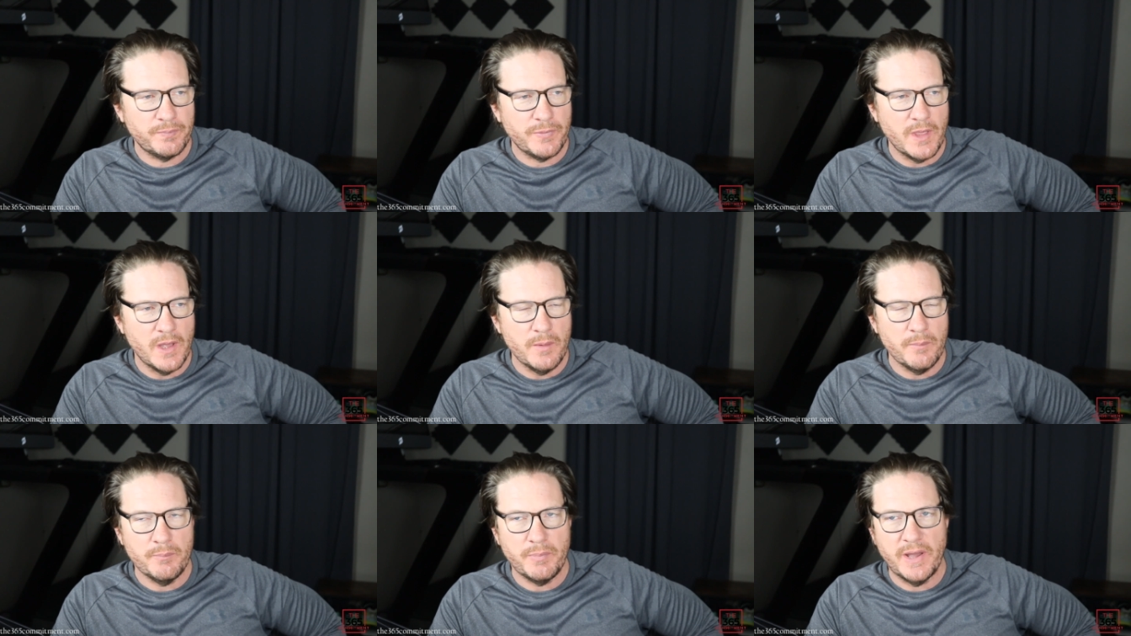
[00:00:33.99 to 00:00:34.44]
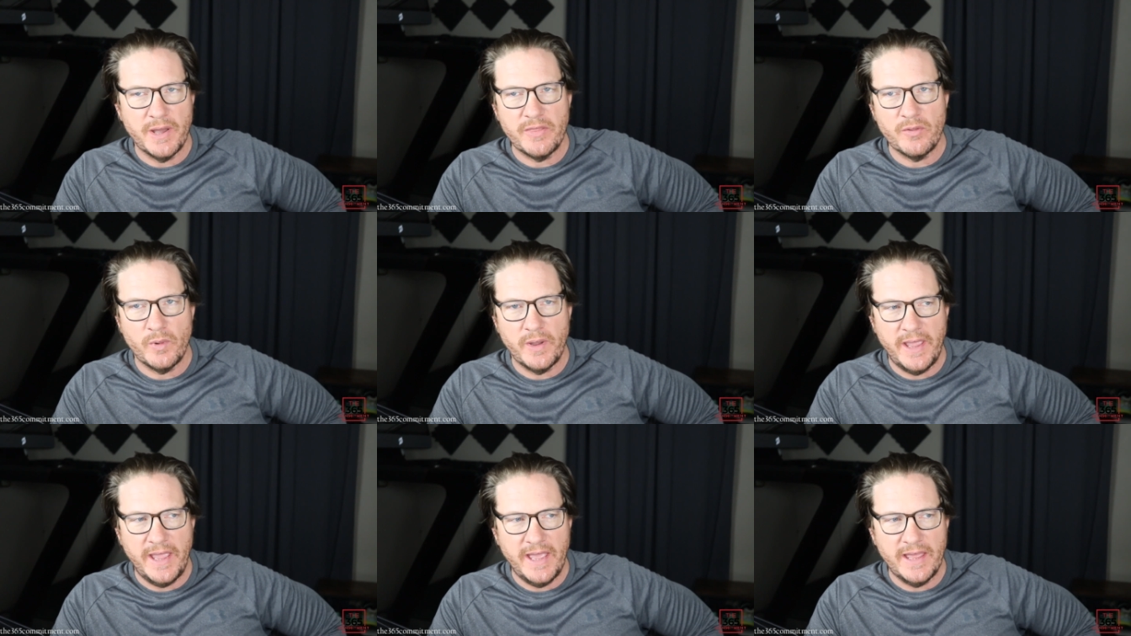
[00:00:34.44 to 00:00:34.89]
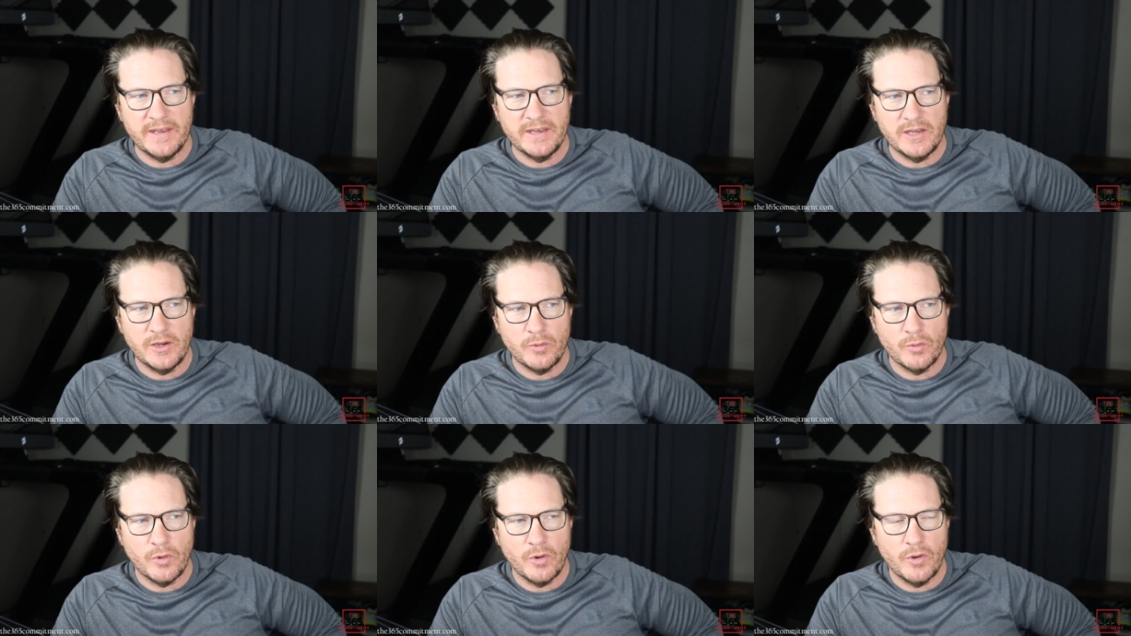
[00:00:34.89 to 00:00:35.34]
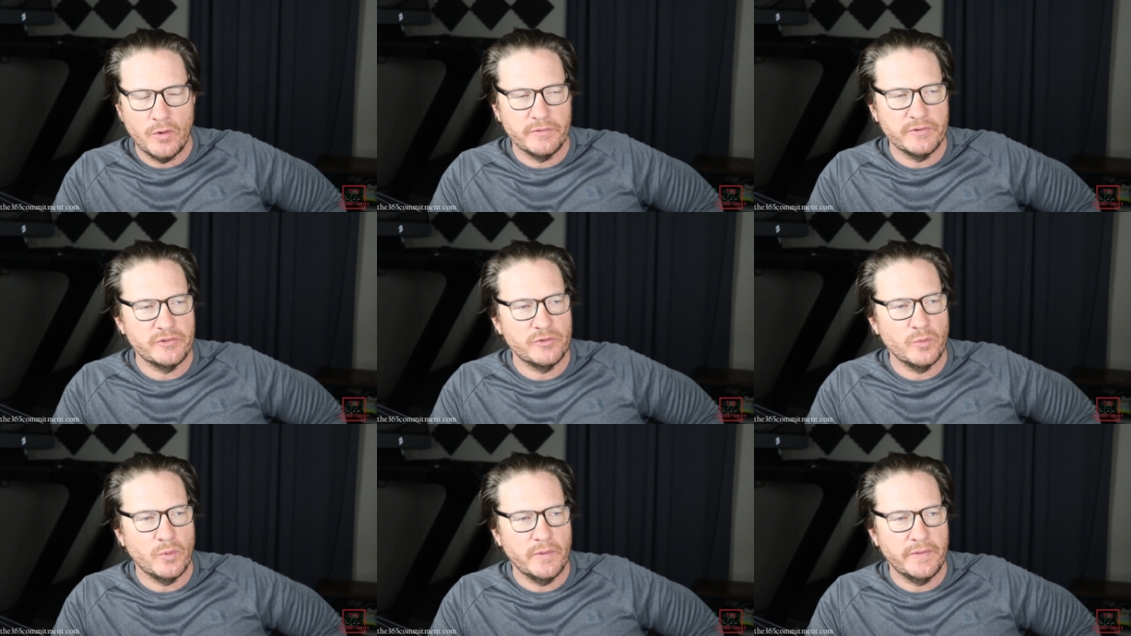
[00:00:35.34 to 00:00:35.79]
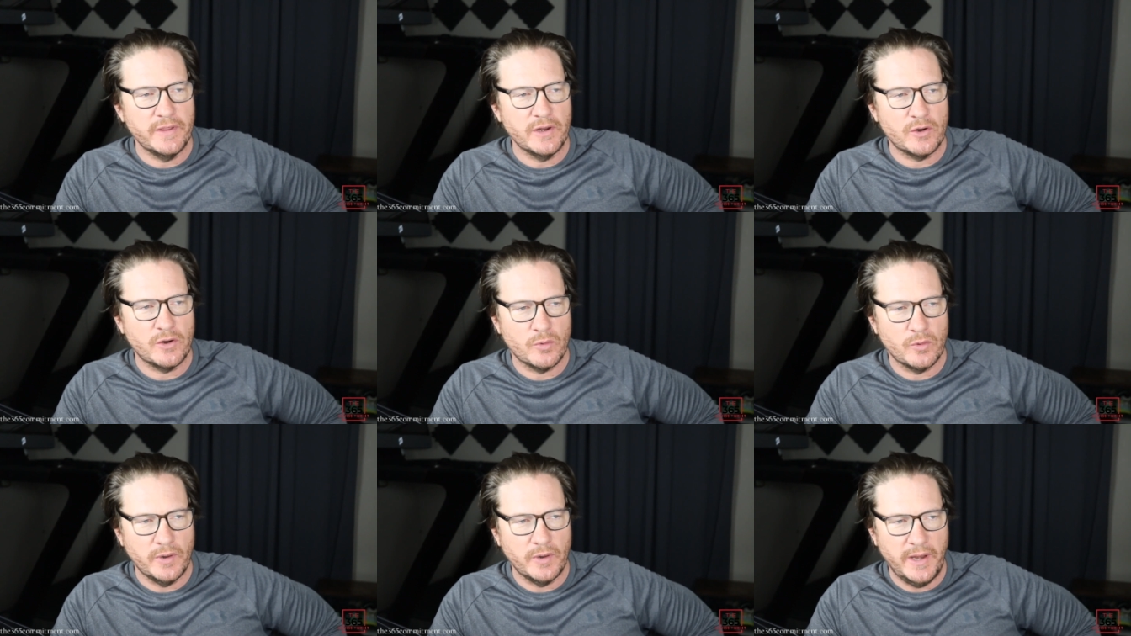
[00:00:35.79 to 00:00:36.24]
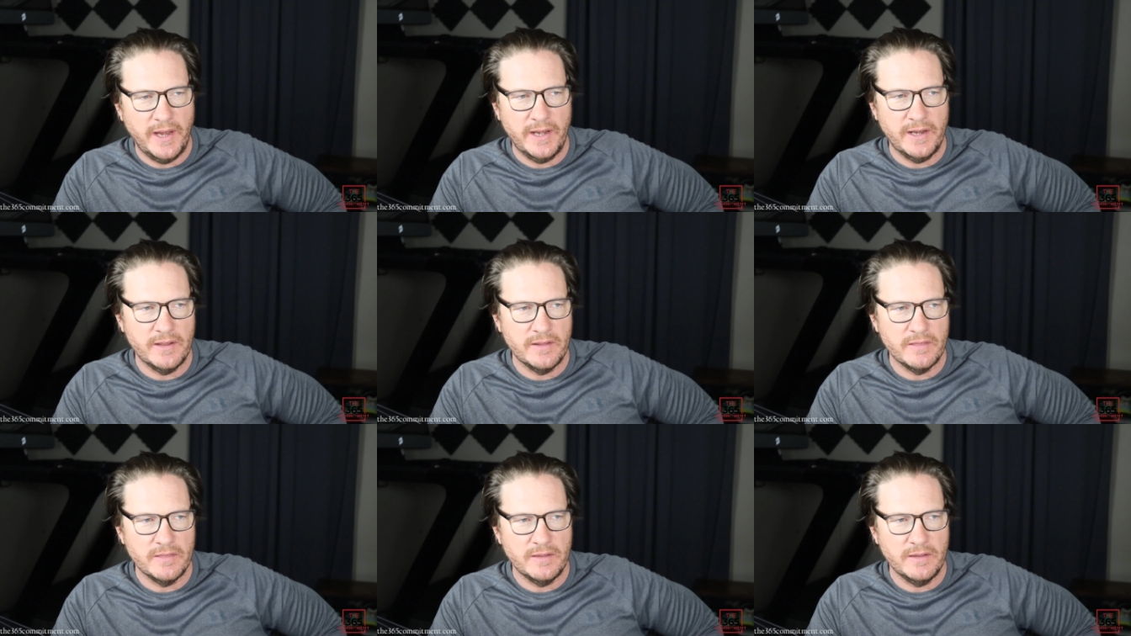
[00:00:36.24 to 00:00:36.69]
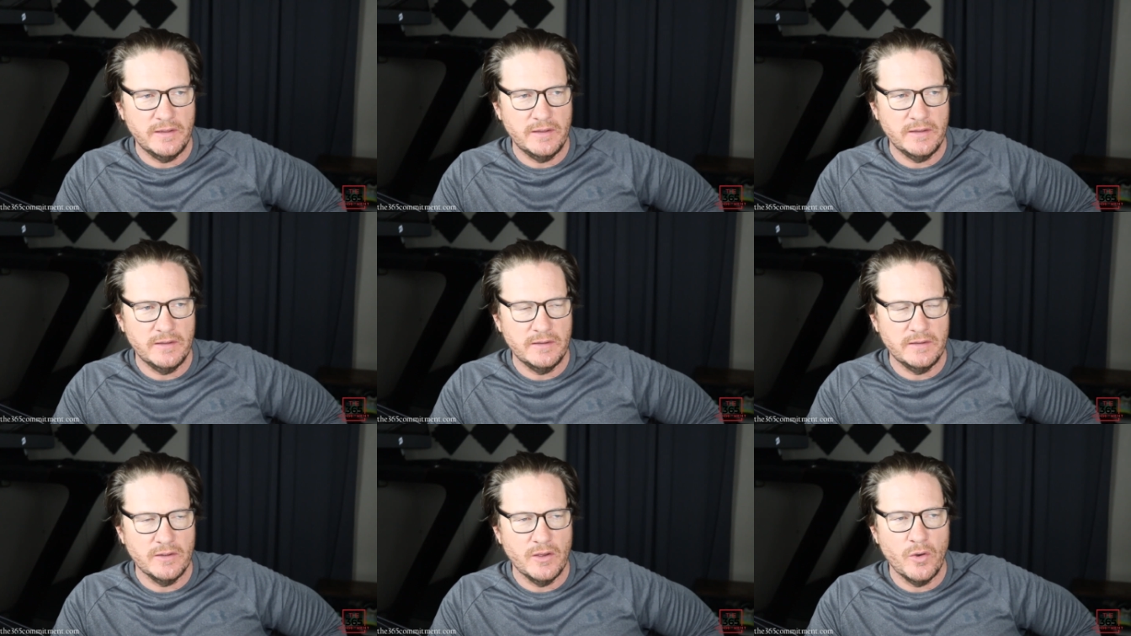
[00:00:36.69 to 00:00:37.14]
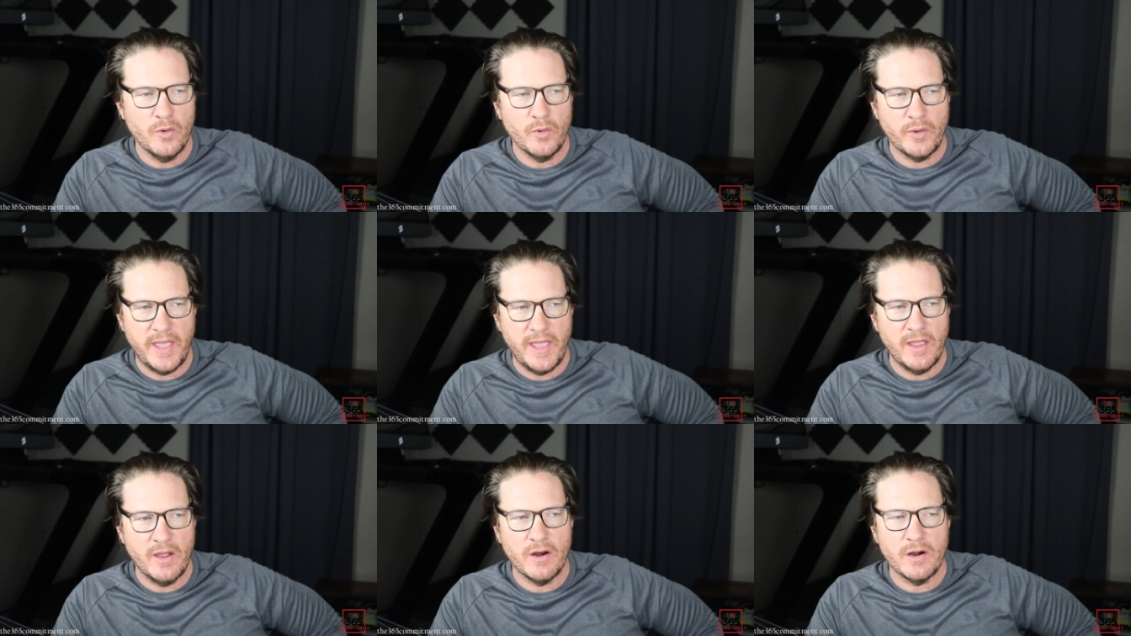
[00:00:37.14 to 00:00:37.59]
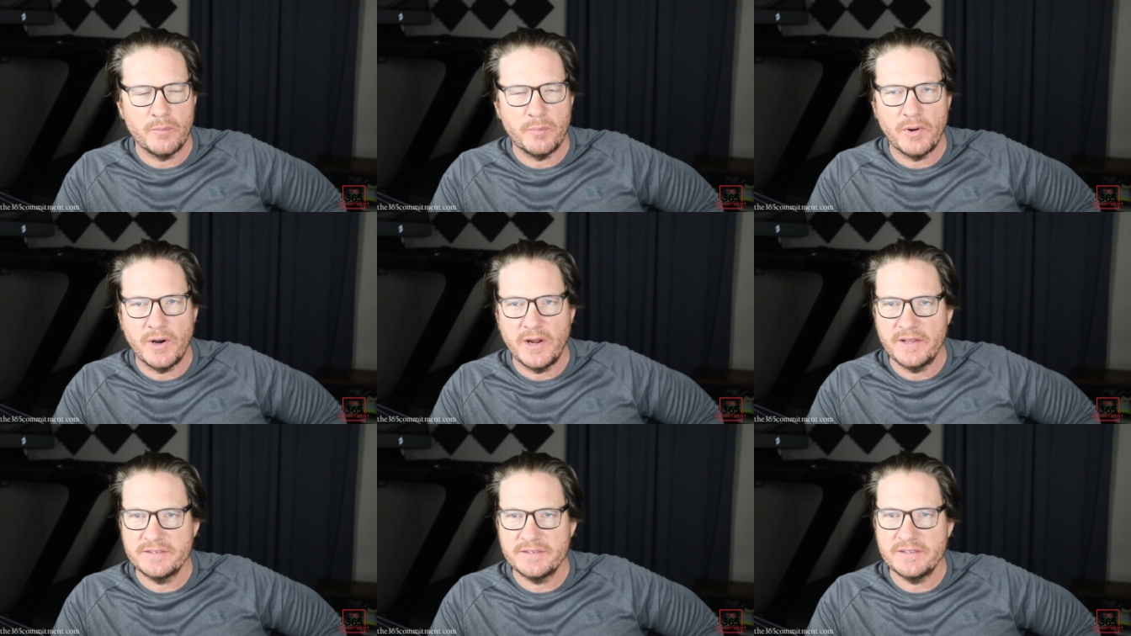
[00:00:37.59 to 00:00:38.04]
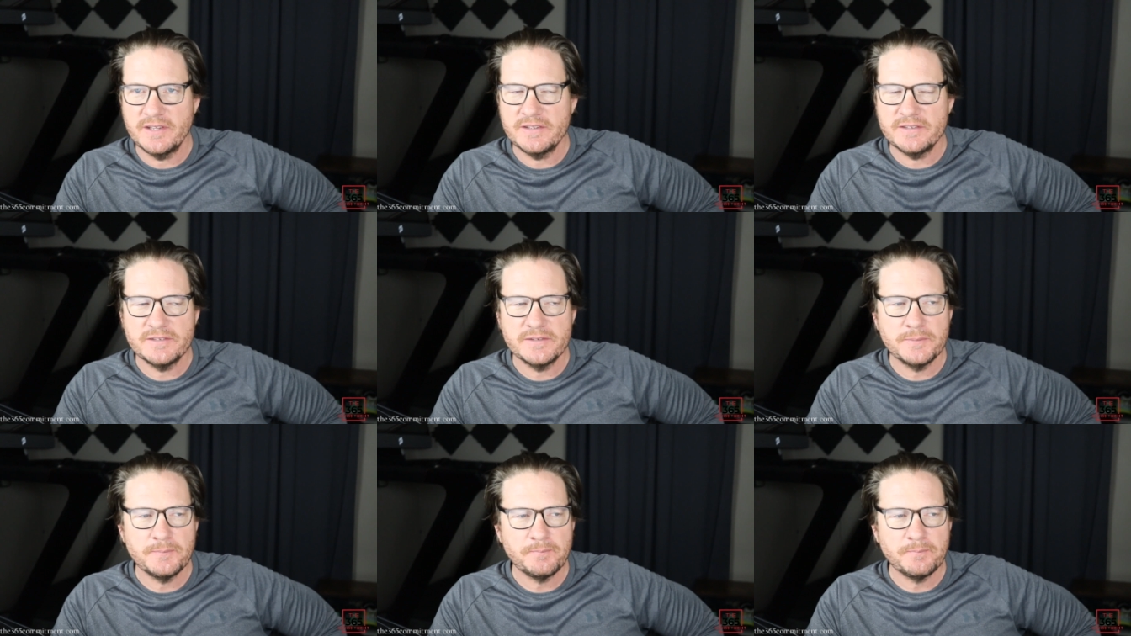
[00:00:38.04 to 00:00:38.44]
um, by the way, Andy Grove is the one that created the OKR process